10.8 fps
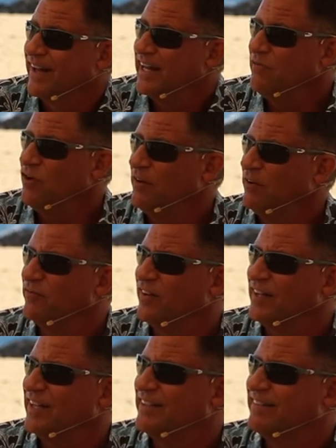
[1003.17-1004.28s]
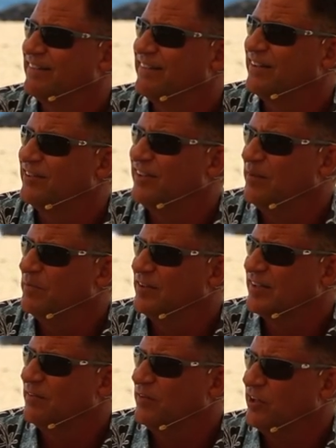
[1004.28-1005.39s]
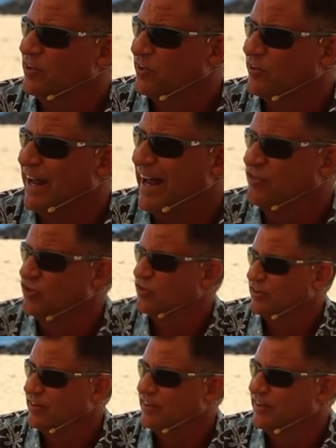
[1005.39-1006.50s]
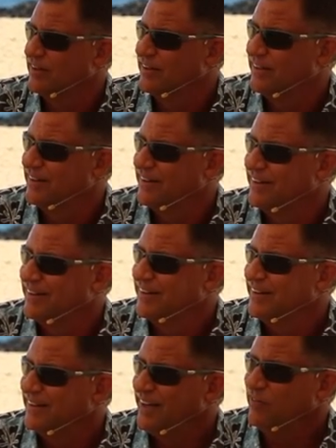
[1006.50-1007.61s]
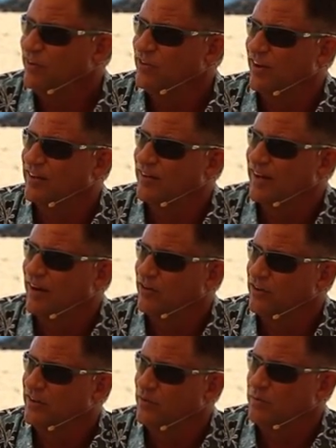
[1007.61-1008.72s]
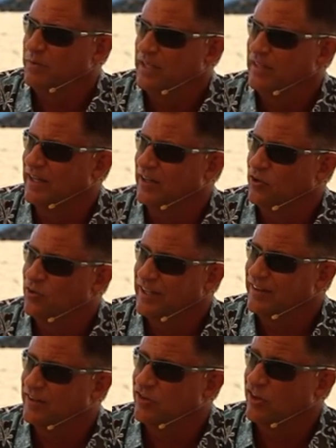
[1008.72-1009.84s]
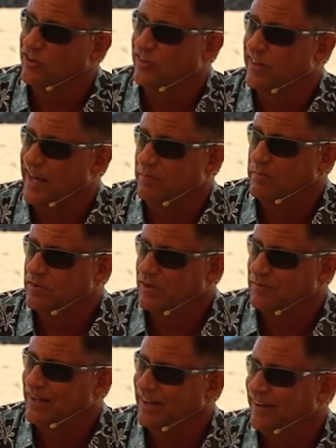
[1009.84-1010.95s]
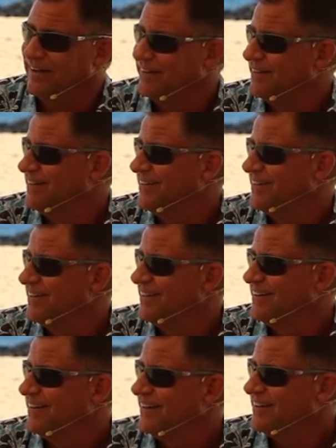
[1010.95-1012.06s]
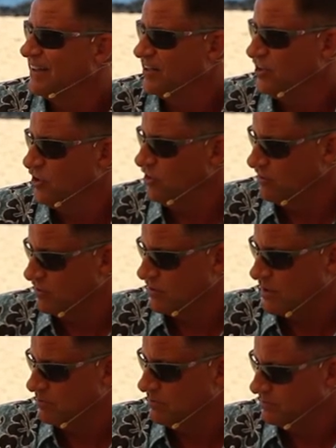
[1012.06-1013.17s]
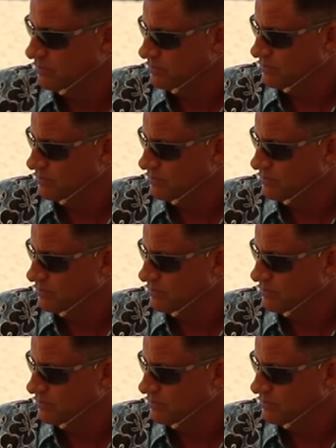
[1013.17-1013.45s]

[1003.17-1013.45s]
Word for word: Any of you ever felt like there's demons giving you a little hassle? You ever thought how good it would be that you get to judge them someday? Like you, Crumb.